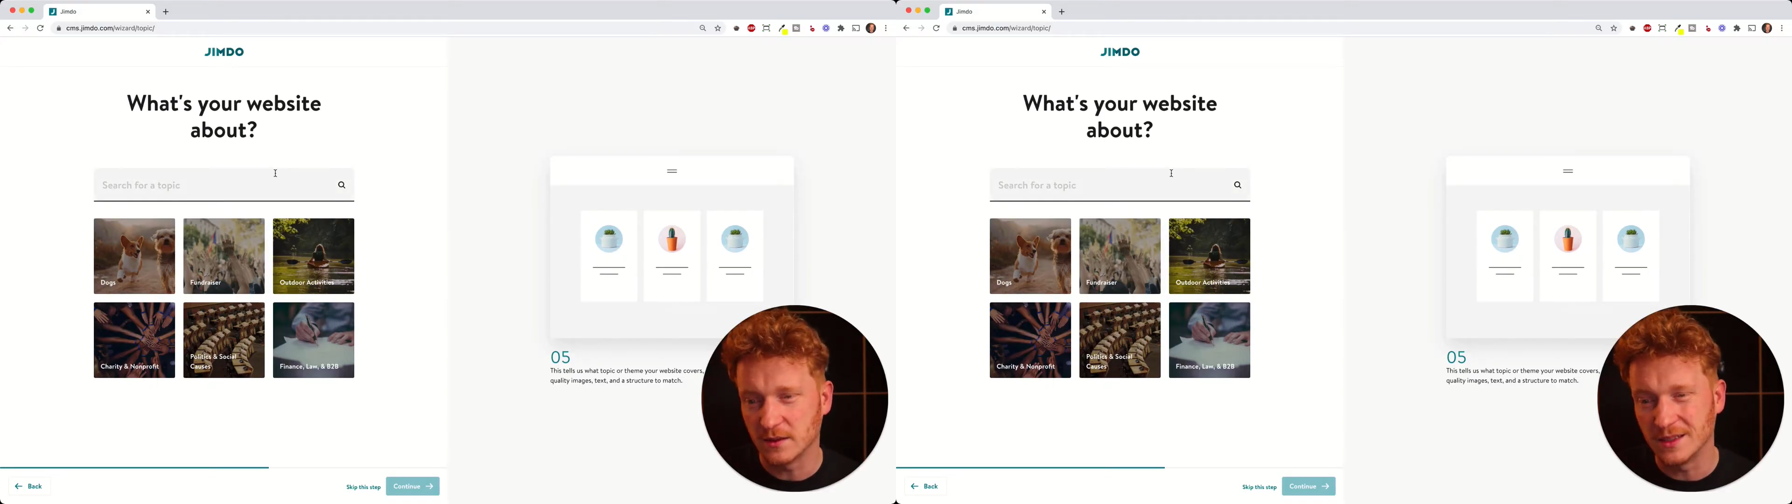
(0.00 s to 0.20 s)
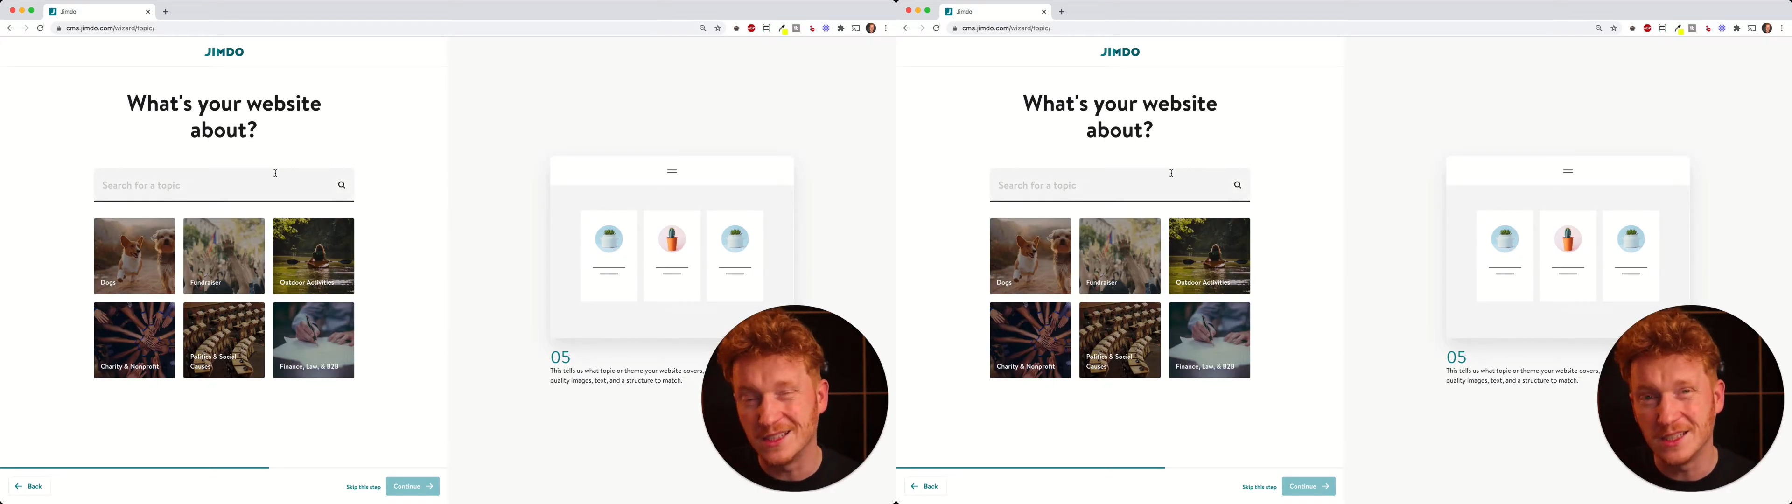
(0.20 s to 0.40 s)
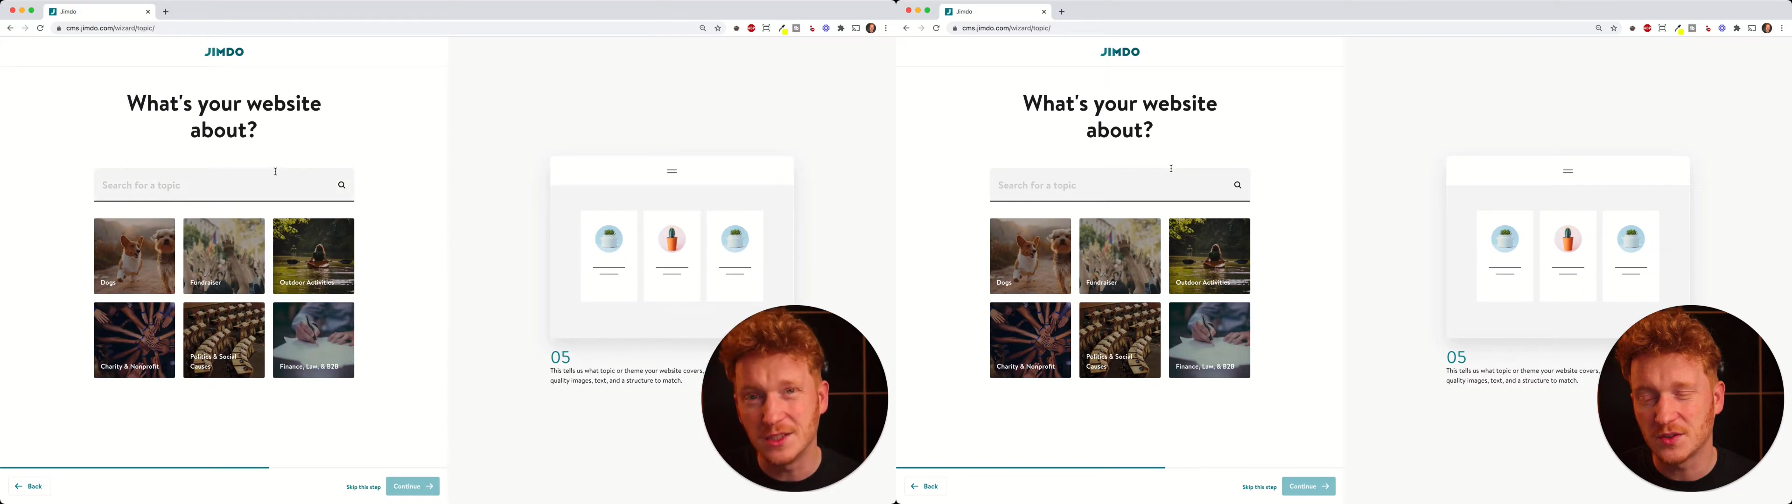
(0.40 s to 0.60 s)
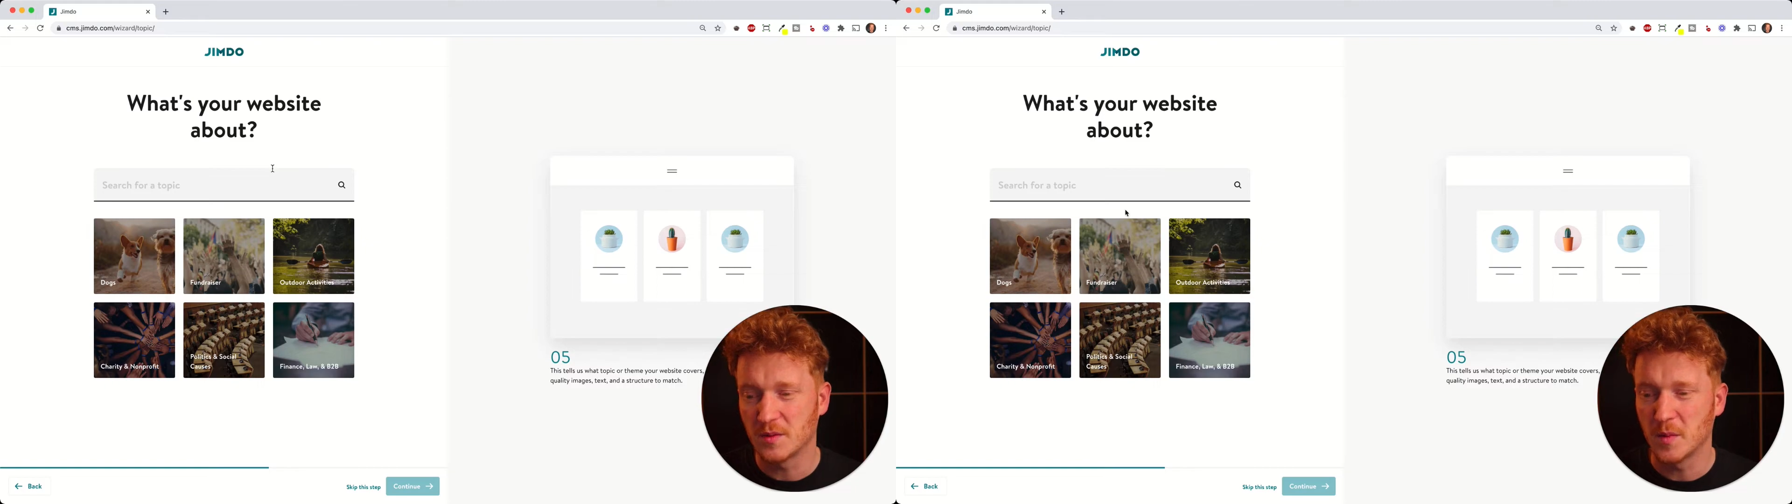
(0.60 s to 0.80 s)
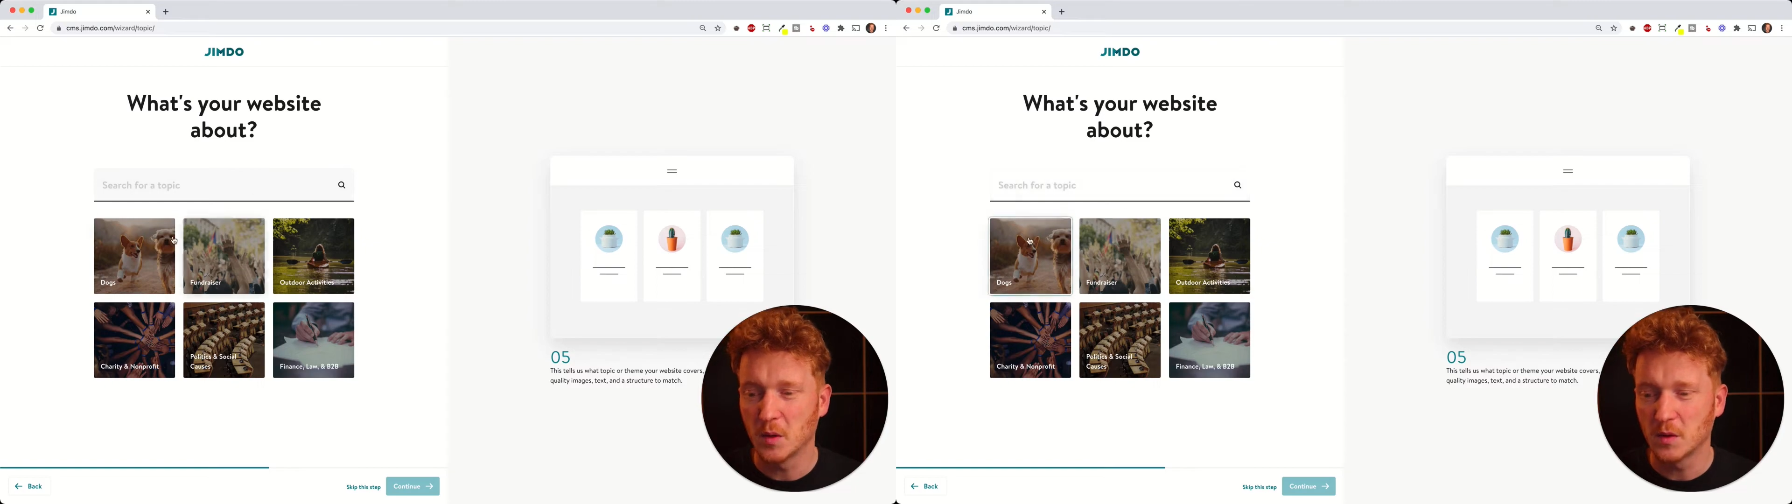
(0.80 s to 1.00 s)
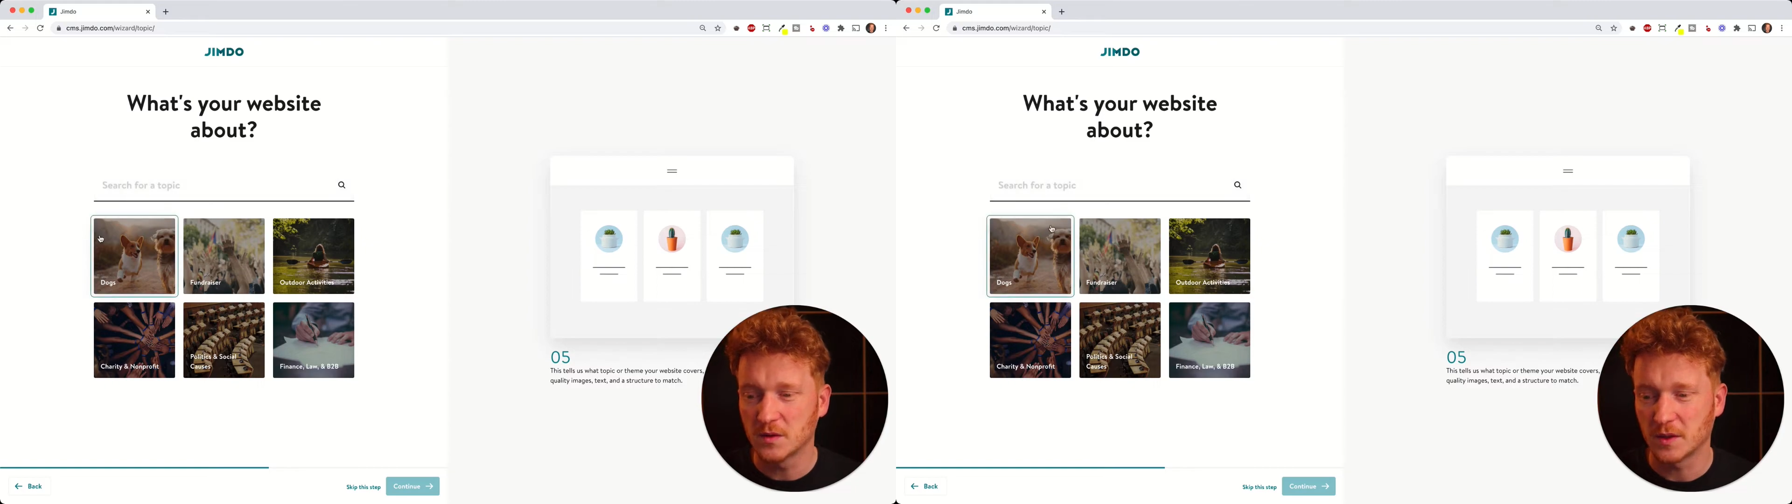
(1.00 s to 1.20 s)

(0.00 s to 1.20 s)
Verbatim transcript: the niche the most.